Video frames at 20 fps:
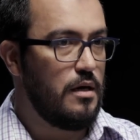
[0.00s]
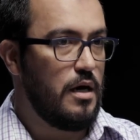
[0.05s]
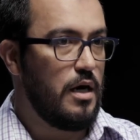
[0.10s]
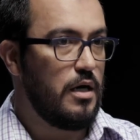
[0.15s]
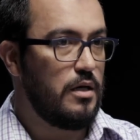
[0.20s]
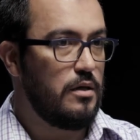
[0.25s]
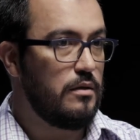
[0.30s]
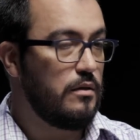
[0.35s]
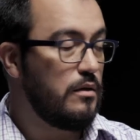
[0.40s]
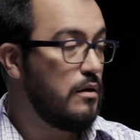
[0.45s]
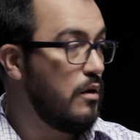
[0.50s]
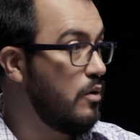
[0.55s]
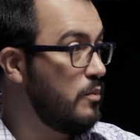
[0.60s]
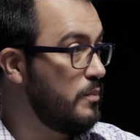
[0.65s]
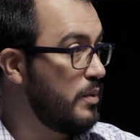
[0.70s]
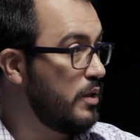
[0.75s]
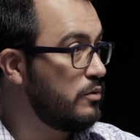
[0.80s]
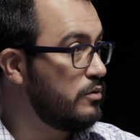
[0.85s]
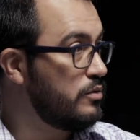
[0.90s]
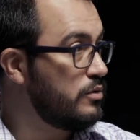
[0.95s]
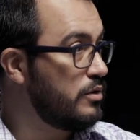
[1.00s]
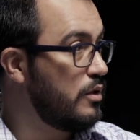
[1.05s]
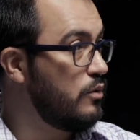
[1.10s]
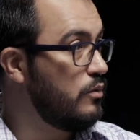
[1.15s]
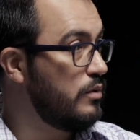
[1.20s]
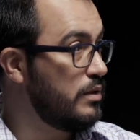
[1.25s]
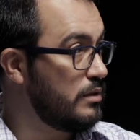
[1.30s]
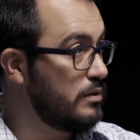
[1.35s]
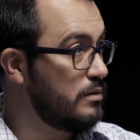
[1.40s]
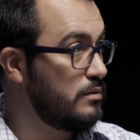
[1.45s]
And OpenContrail
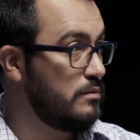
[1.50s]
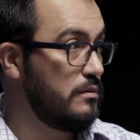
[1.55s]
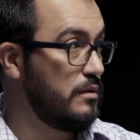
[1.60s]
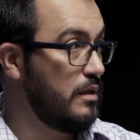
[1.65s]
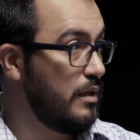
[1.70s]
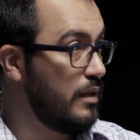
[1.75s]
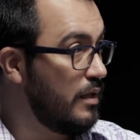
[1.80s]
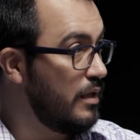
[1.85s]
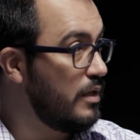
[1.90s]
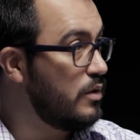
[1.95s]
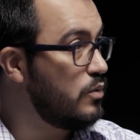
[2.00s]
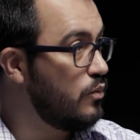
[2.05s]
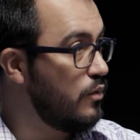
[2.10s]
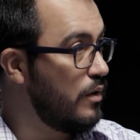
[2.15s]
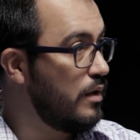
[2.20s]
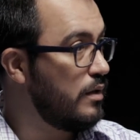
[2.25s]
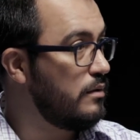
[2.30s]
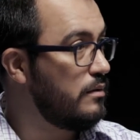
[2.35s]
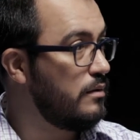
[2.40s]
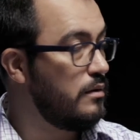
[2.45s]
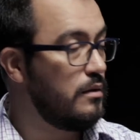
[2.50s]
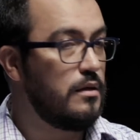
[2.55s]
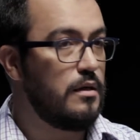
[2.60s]
was the lead one,